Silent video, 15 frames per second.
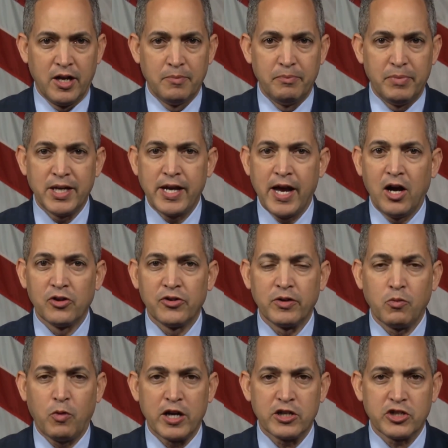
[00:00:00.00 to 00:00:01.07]
being held in
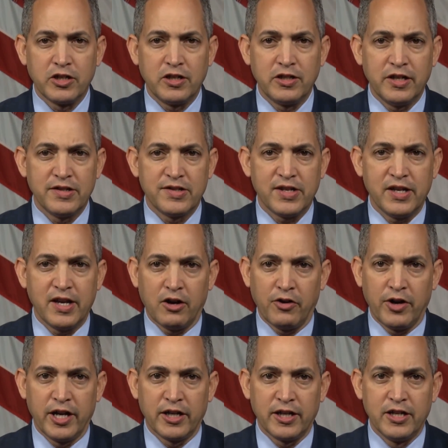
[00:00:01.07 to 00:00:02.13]
Washington, D.C.
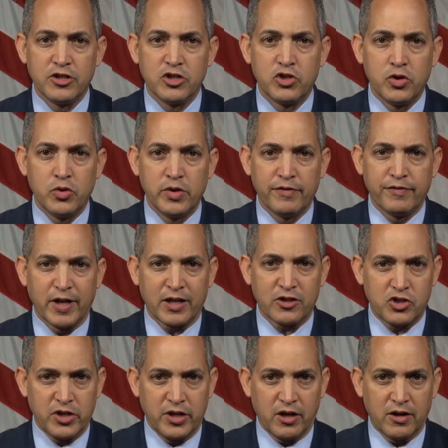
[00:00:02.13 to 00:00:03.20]
area in June of
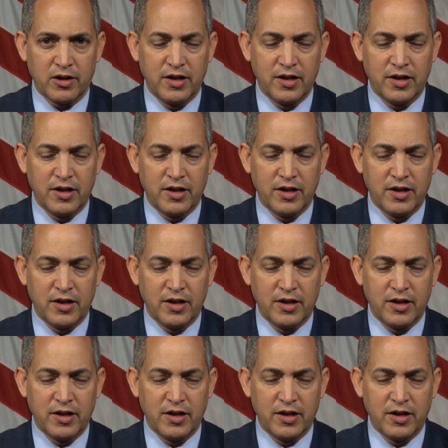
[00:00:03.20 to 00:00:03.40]
next year.